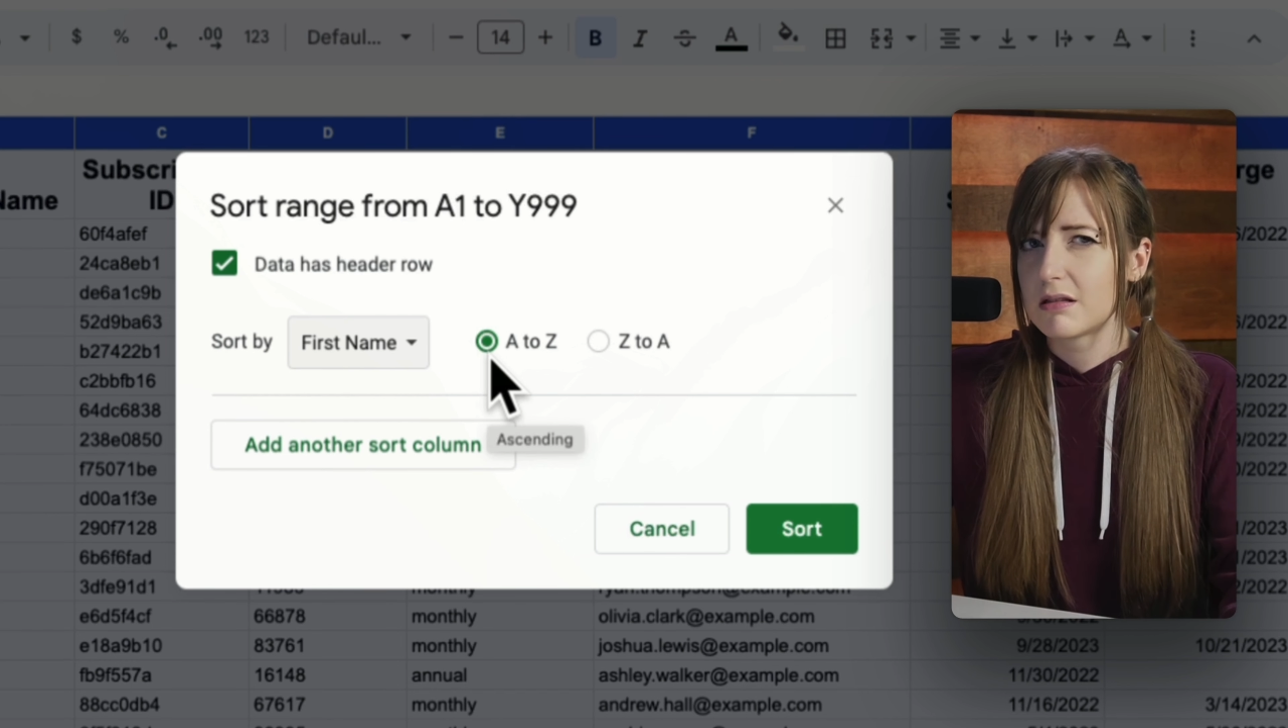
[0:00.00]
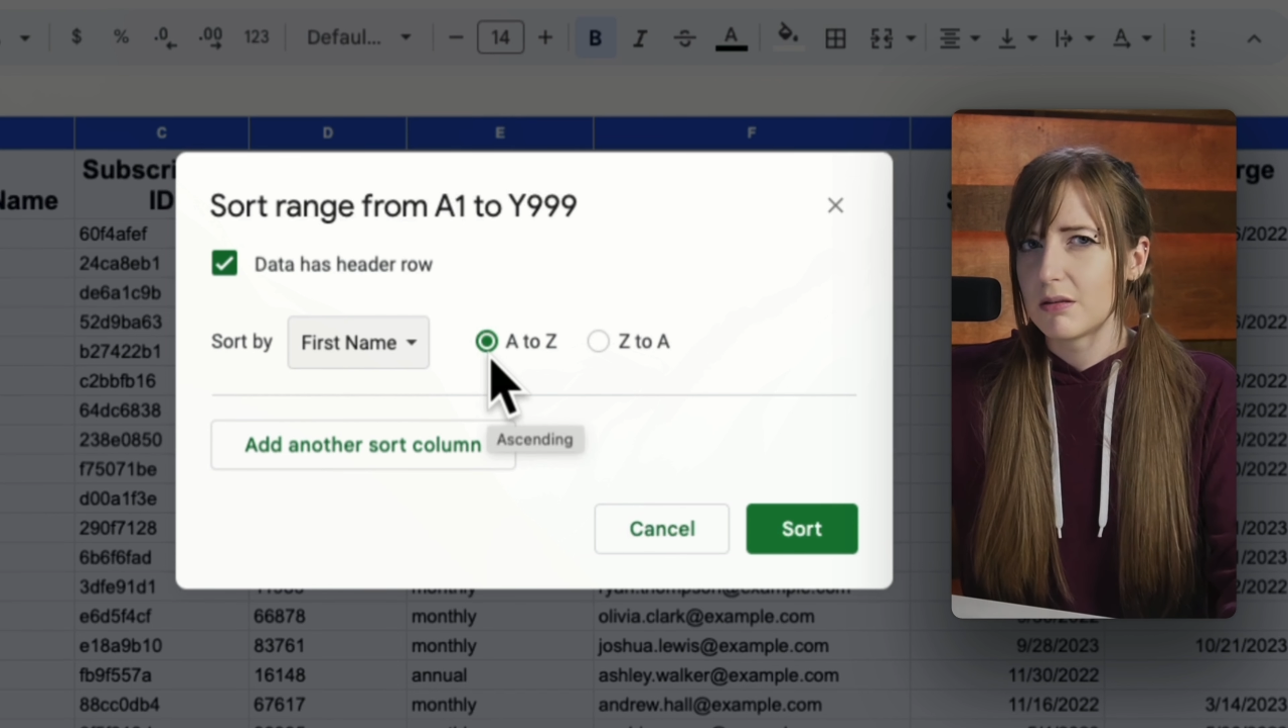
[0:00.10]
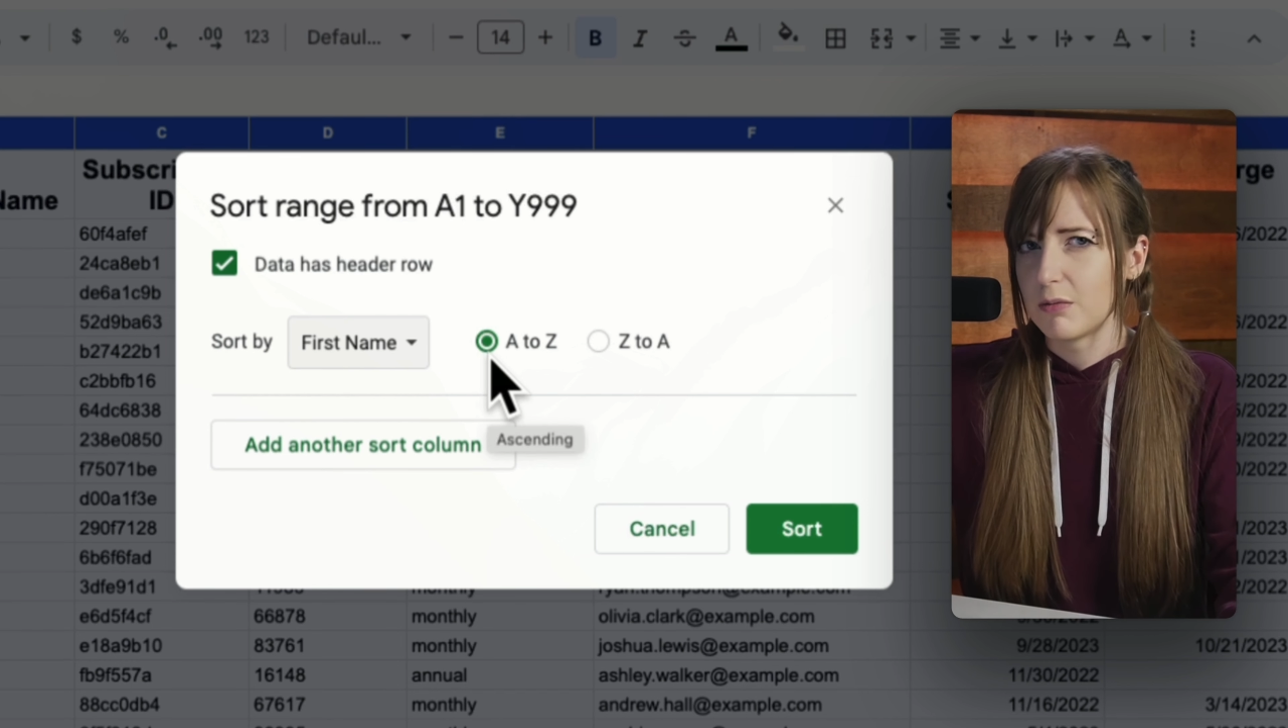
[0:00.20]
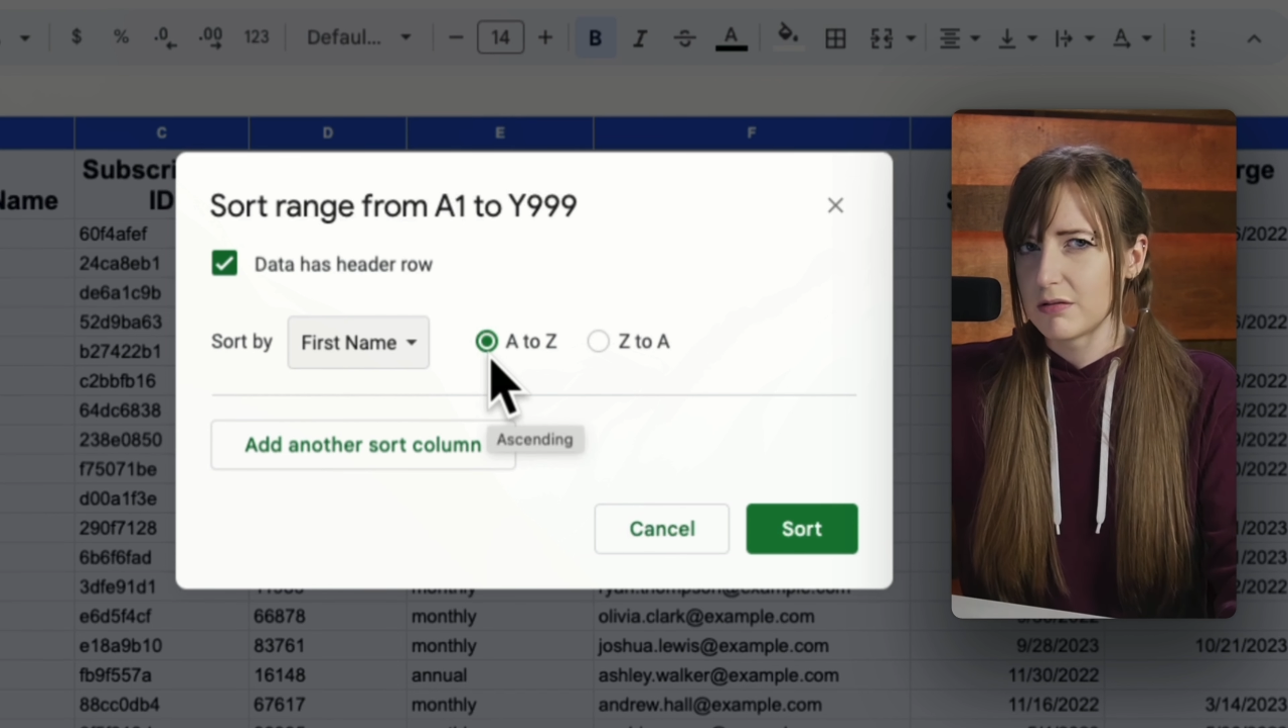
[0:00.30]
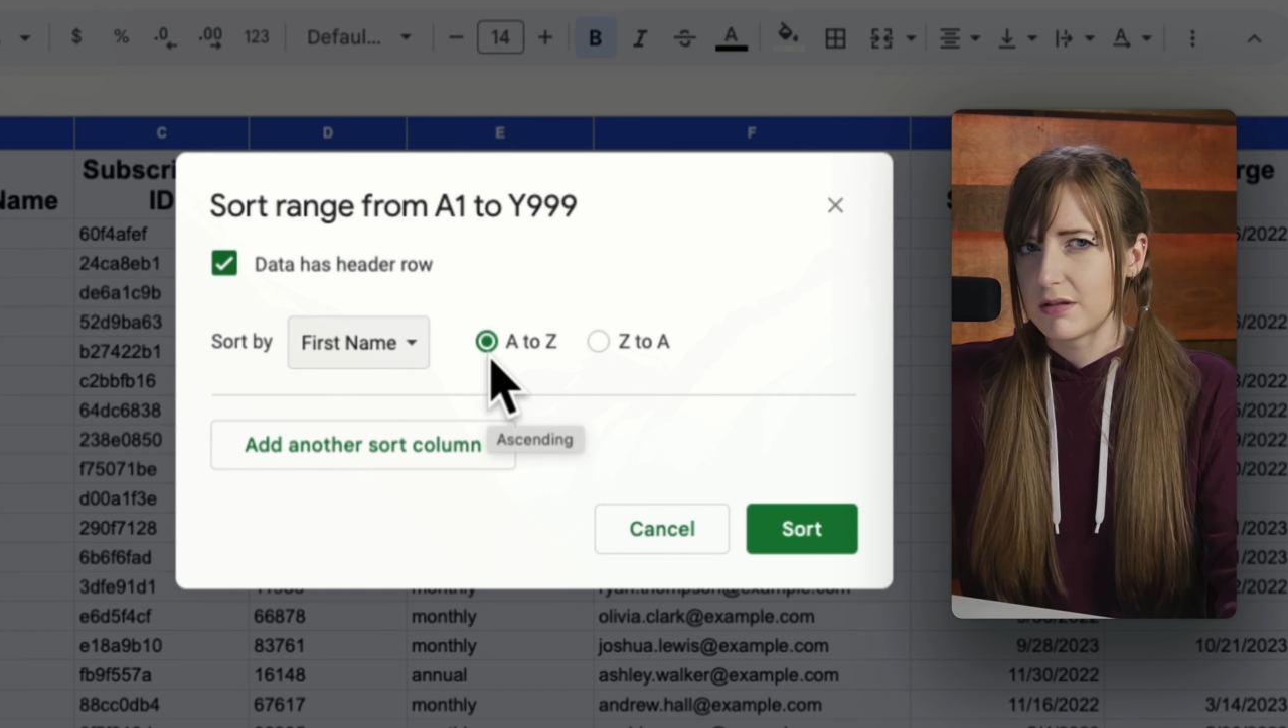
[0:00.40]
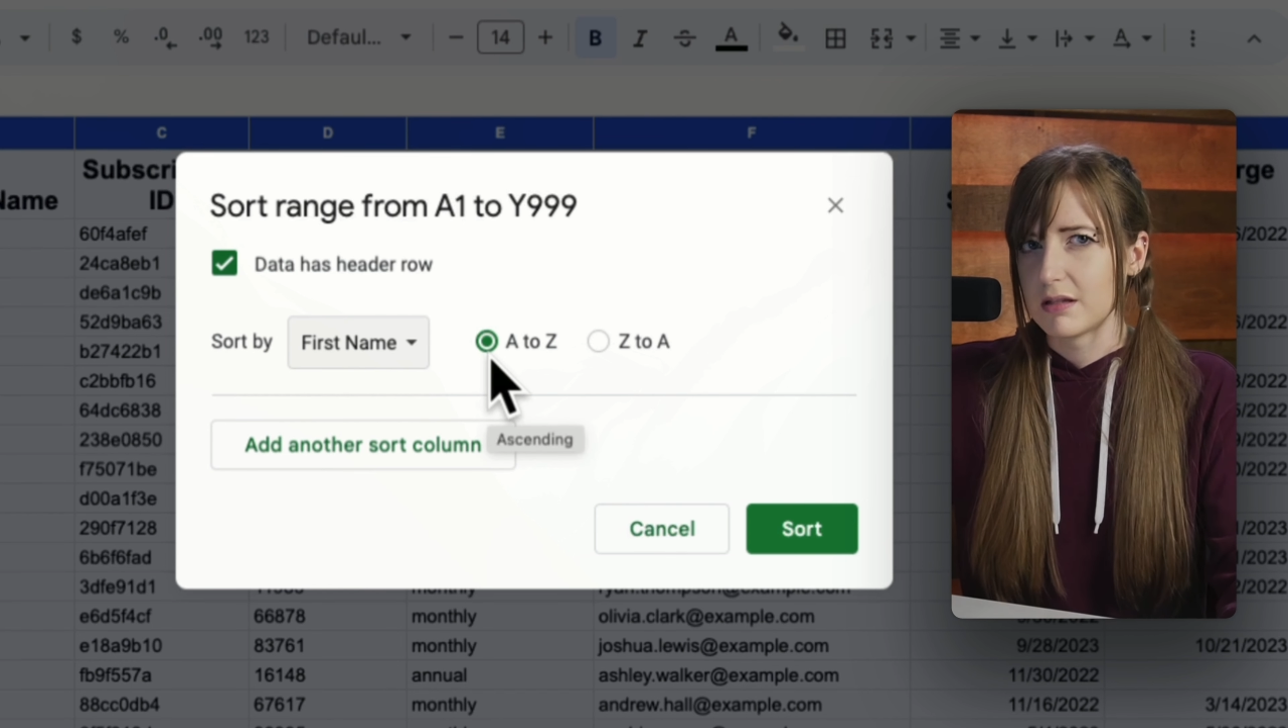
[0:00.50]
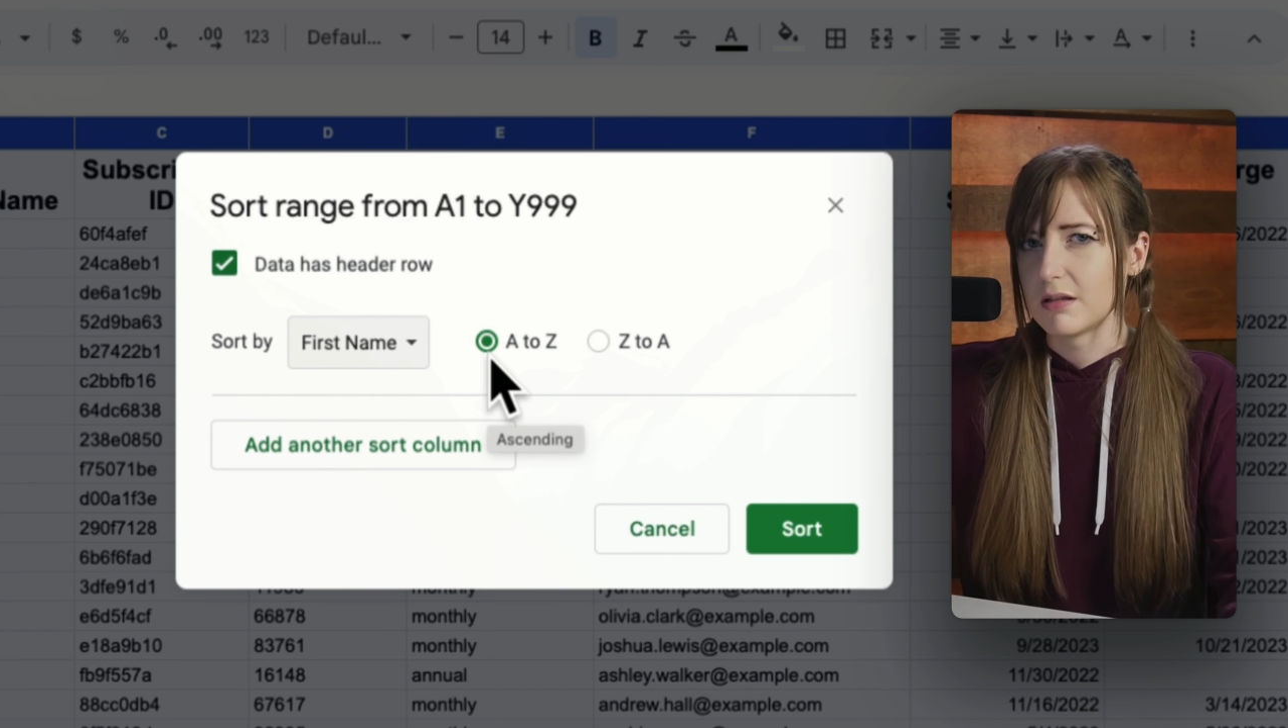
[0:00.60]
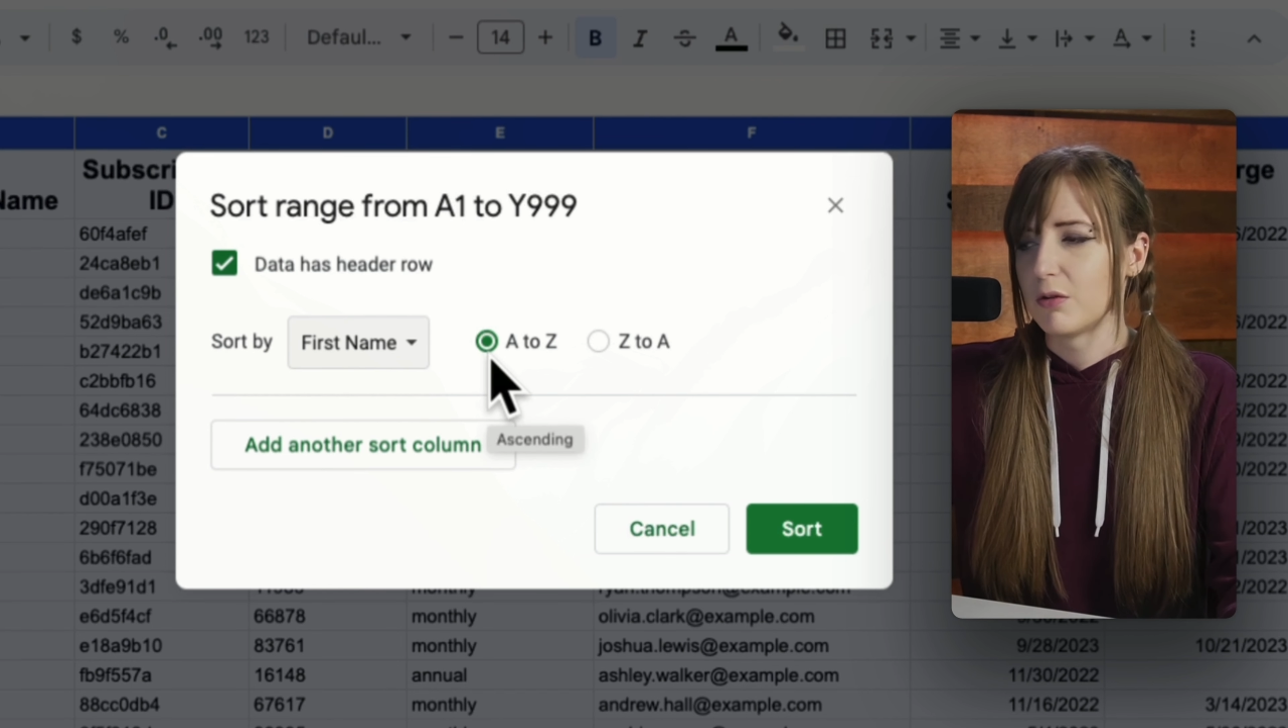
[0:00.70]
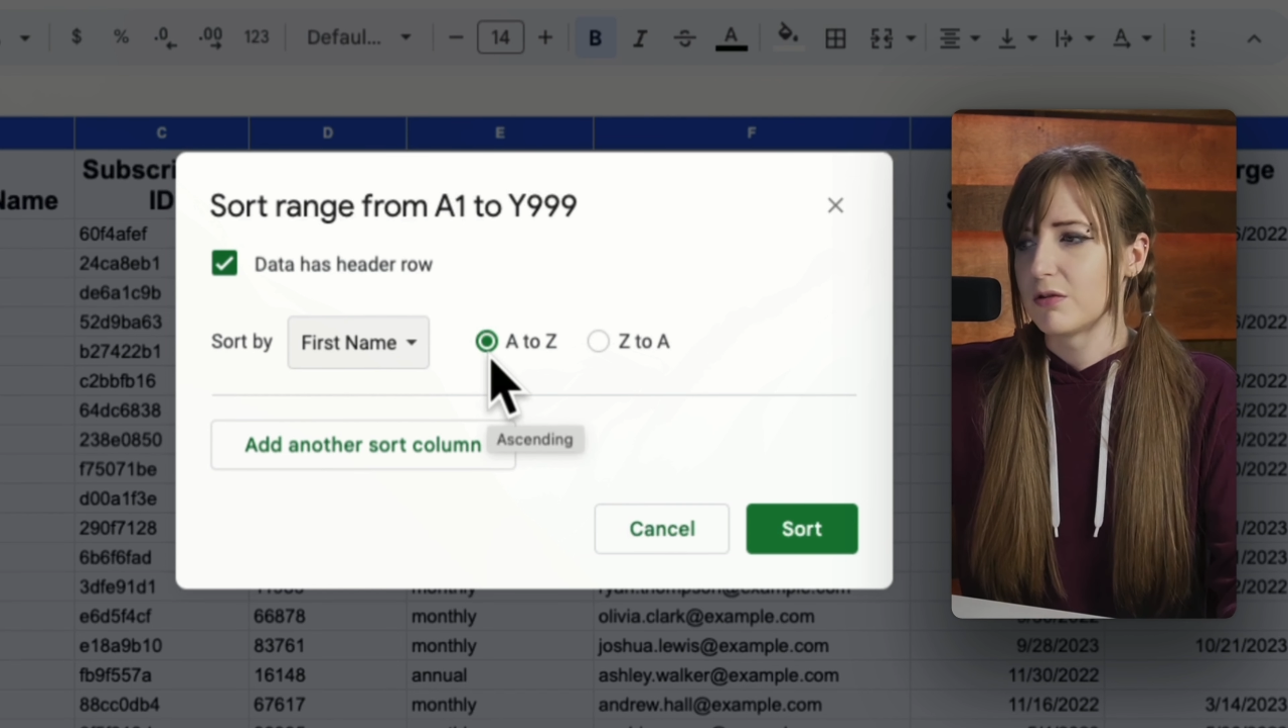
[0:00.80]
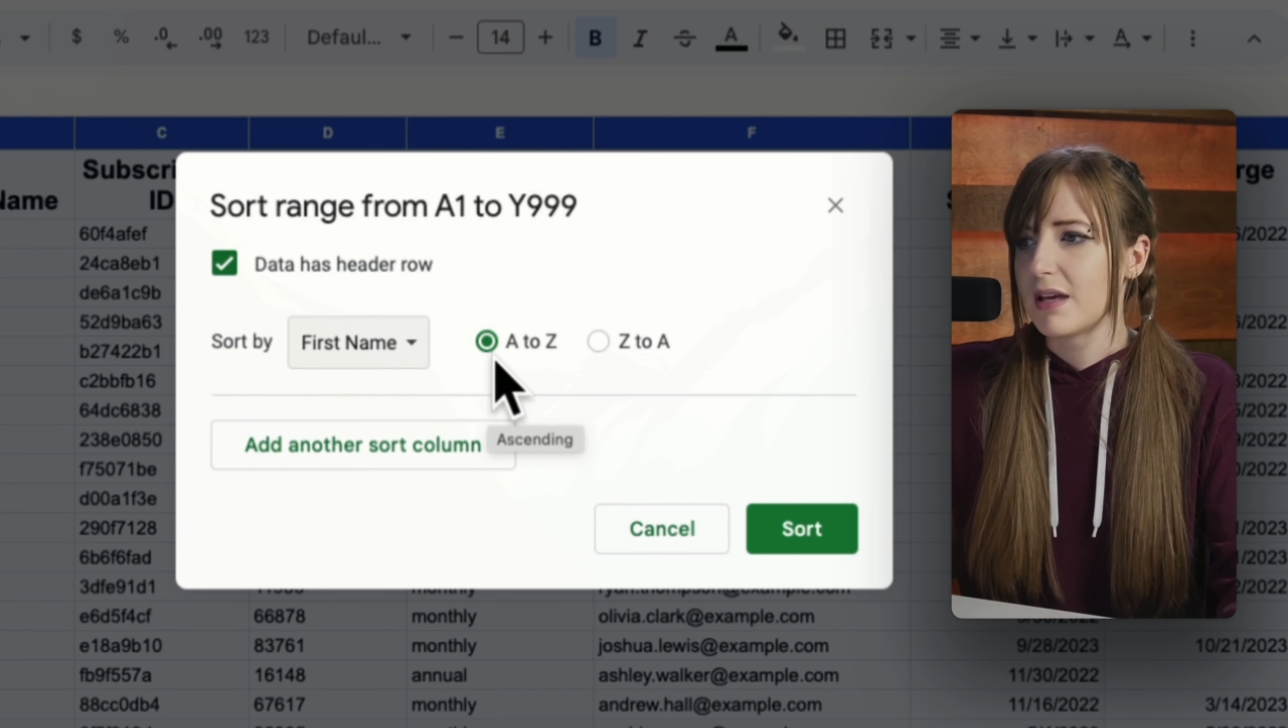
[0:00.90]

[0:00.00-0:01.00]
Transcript: the most sense in most